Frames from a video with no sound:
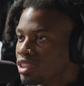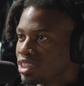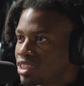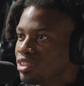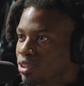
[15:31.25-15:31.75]

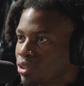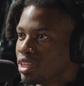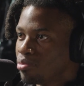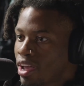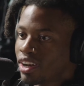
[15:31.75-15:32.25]
Just, you know,
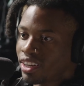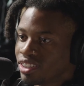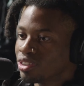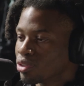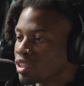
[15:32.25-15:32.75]
keep at it
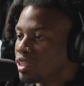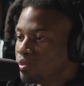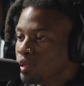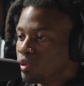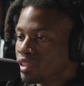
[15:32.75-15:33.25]
and you're gonna
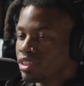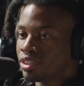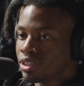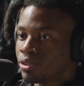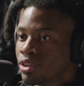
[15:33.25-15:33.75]
keep doing it,
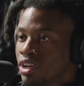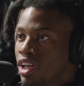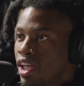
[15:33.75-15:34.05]
you know?